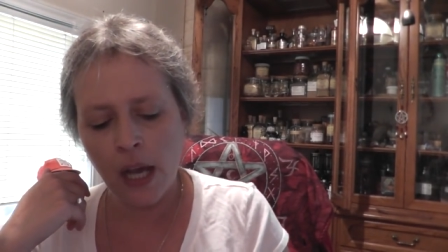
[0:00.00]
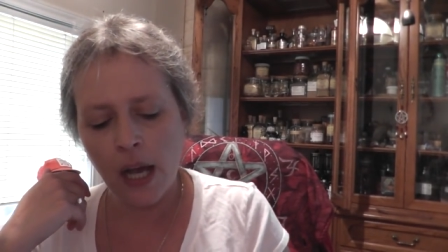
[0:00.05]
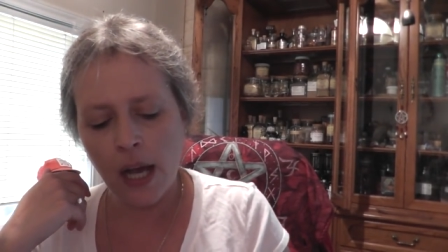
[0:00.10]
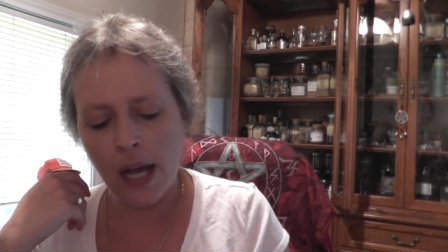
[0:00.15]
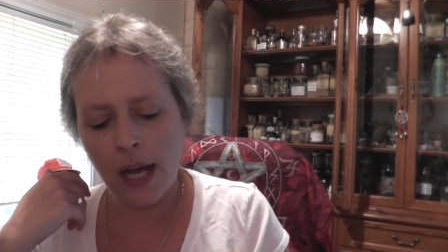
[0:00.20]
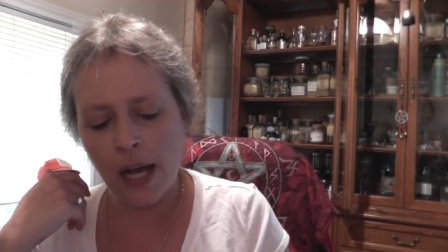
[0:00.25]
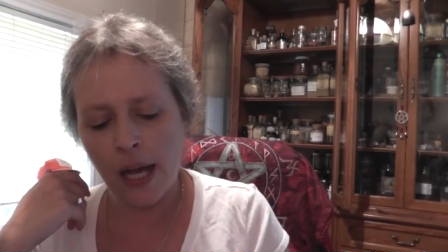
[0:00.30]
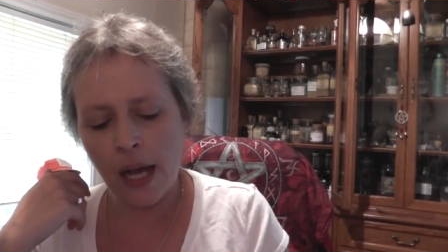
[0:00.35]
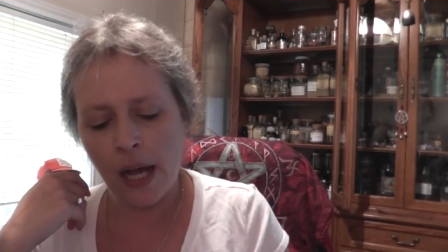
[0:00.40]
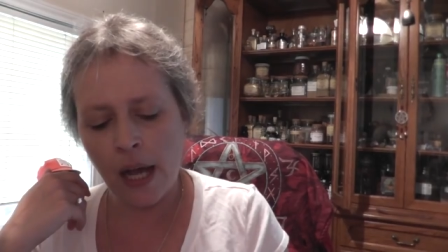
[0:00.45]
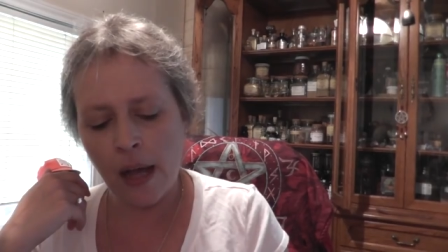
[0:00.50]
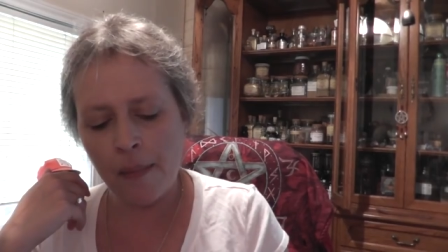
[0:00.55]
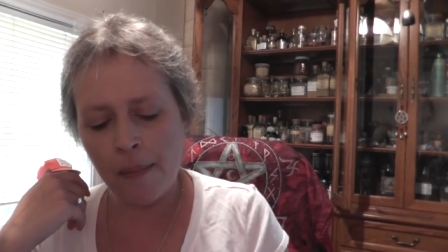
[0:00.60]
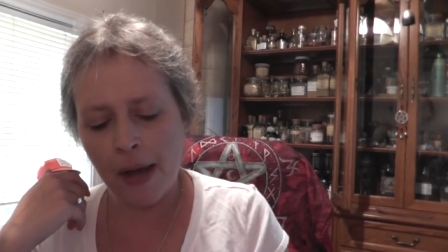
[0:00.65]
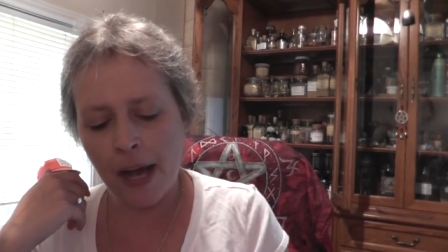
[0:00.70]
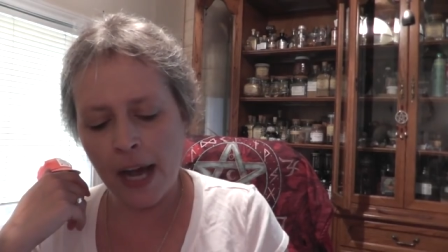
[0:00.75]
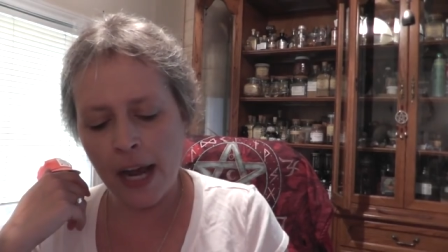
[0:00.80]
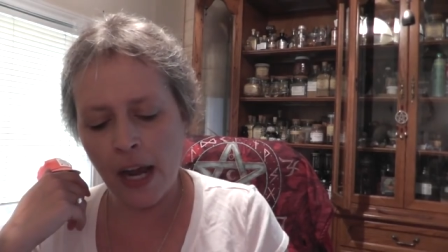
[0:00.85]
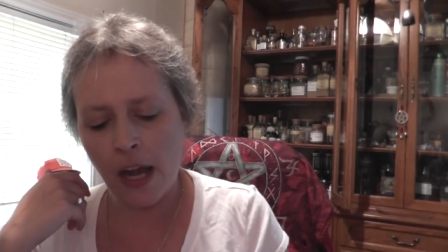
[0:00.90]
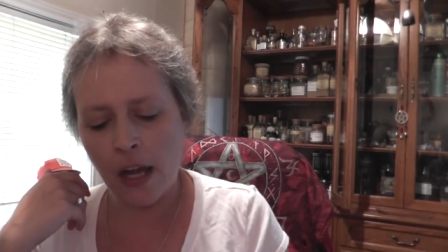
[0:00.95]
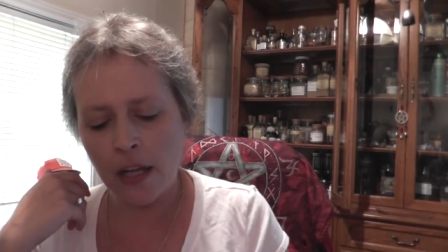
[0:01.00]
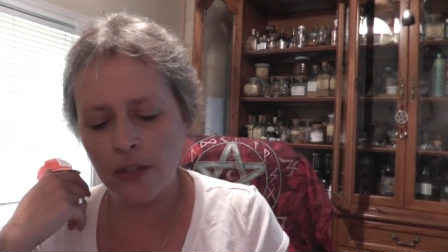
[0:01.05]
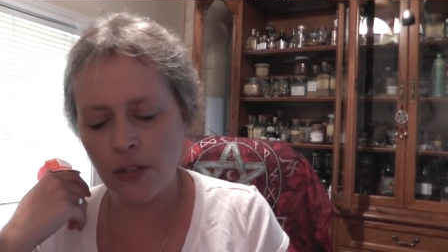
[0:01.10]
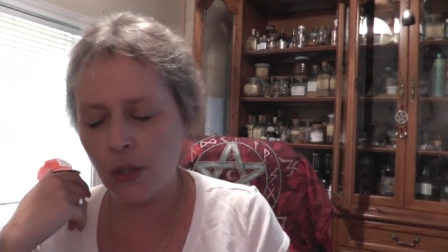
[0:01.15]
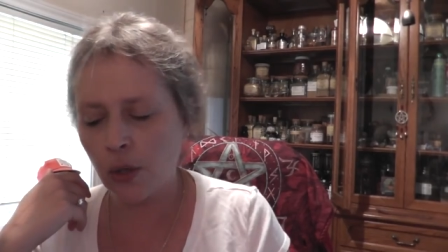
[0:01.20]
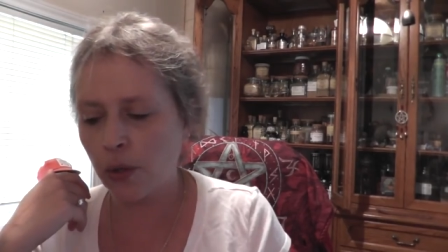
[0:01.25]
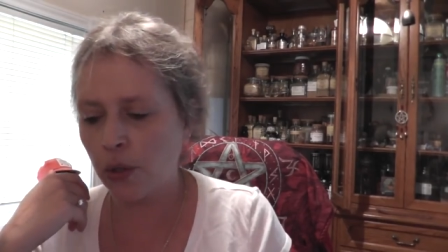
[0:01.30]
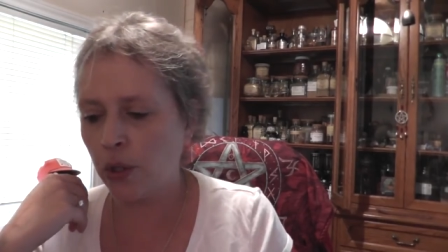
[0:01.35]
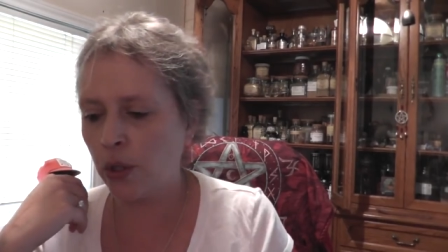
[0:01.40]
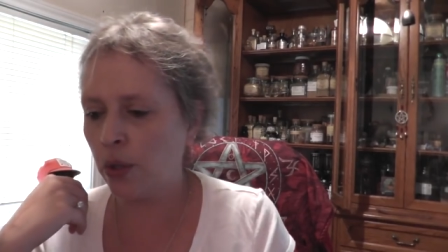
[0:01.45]
I
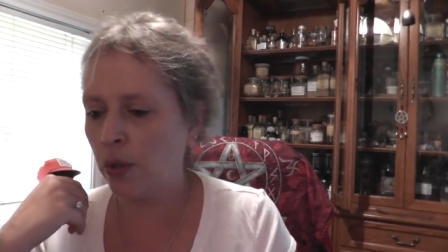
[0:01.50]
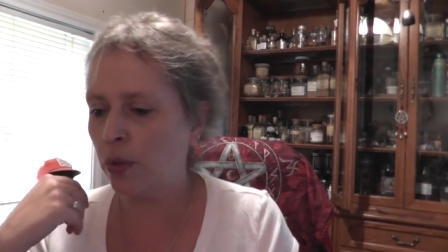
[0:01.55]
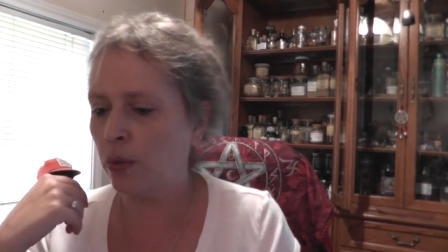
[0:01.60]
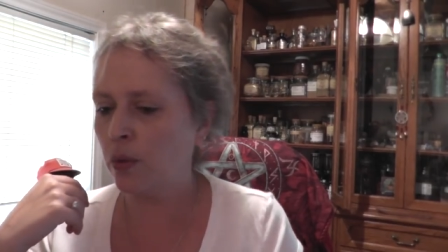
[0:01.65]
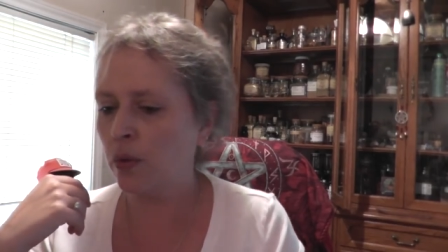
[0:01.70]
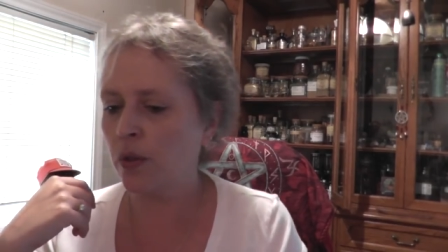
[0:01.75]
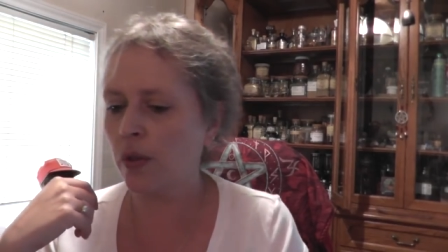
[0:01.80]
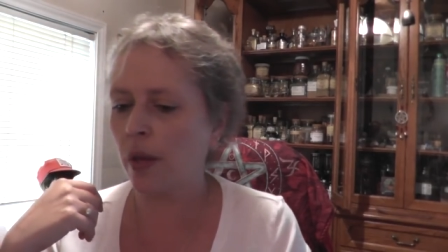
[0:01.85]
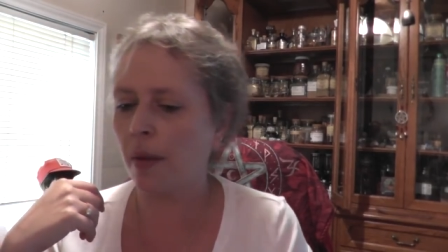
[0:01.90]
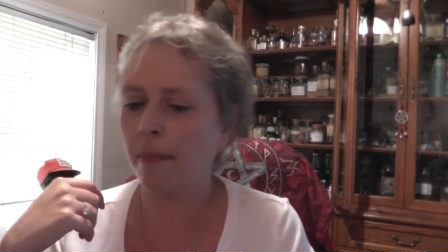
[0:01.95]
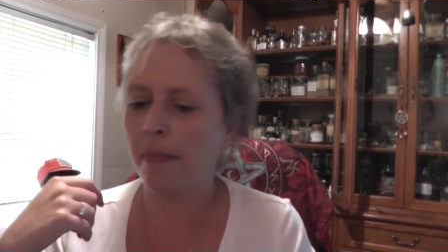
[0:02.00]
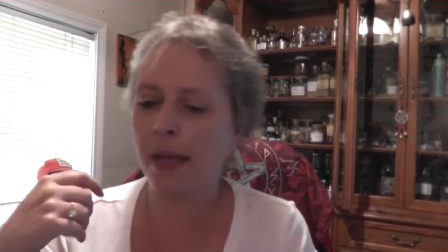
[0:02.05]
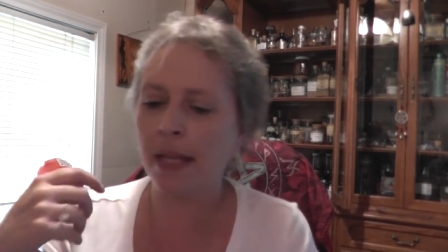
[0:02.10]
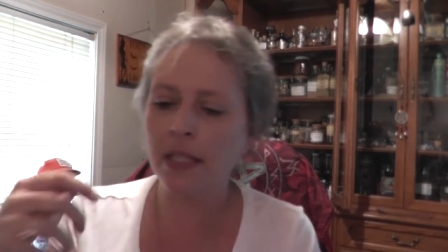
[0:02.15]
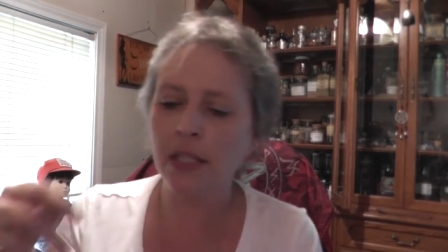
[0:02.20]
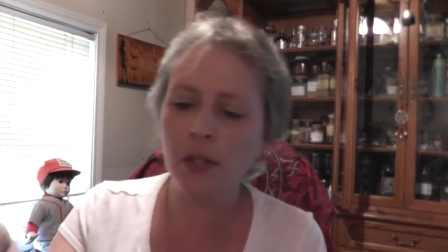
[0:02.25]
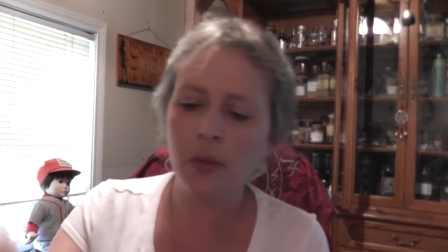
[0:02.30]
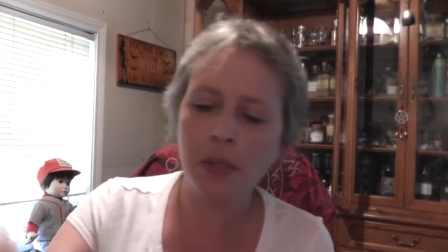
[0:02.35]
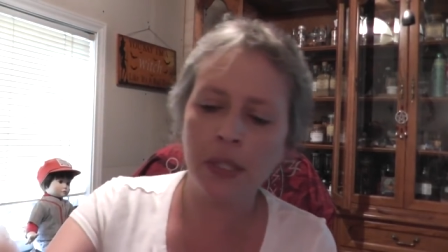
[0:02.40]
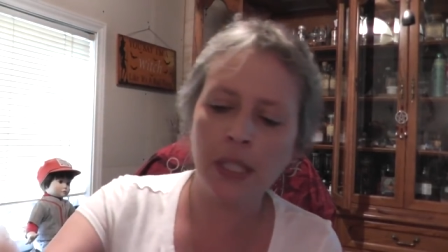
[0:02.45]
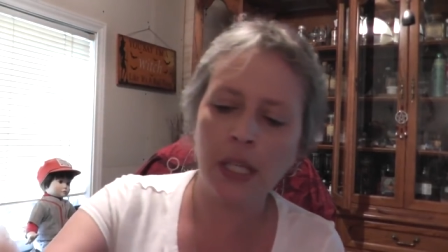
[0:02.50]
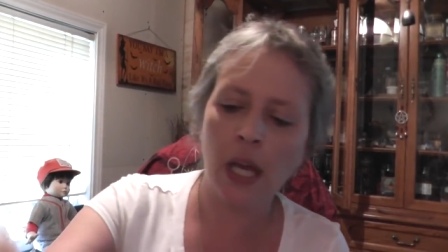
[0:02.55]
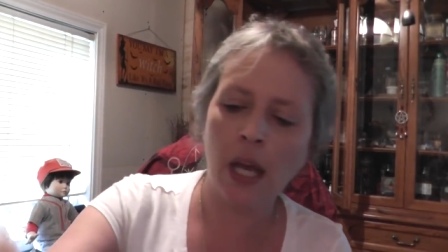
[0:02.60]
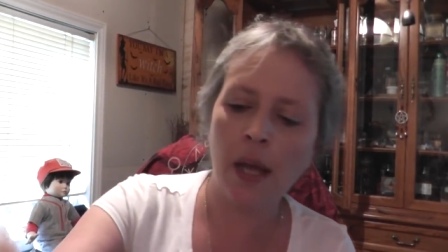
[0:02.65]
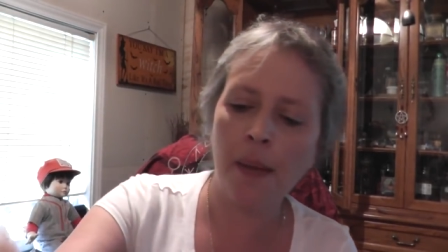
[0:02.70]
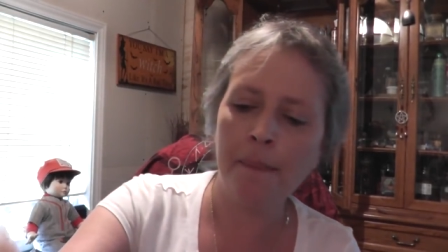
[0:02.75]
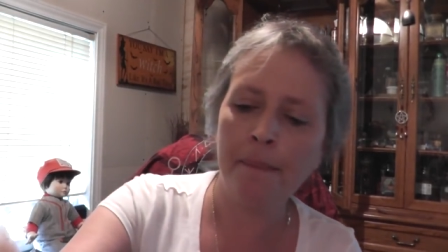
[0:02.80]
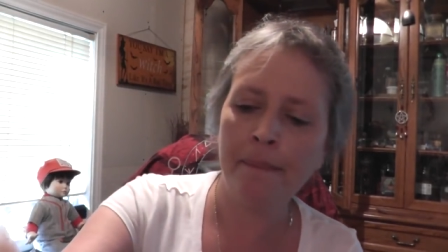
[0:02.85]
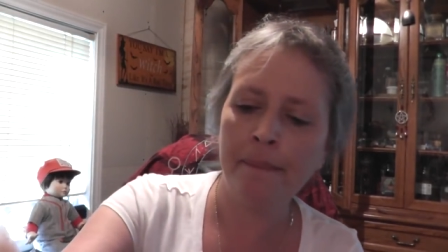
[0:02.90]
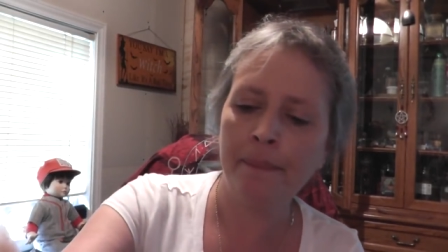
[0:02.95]
also use benzoin
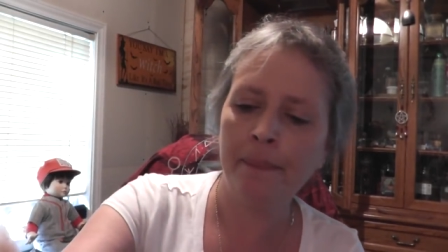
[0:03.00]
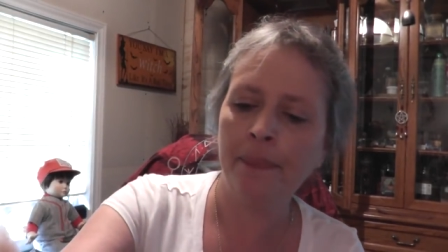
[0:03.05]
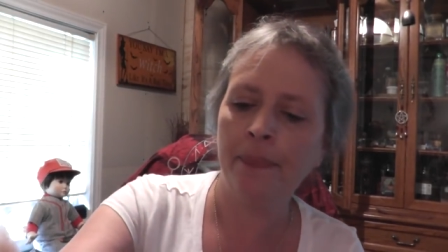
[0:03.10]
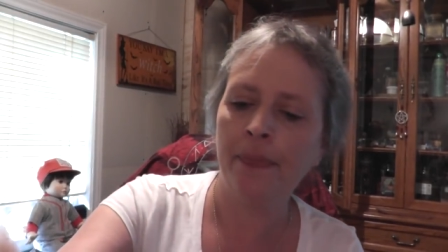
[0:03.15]
gum.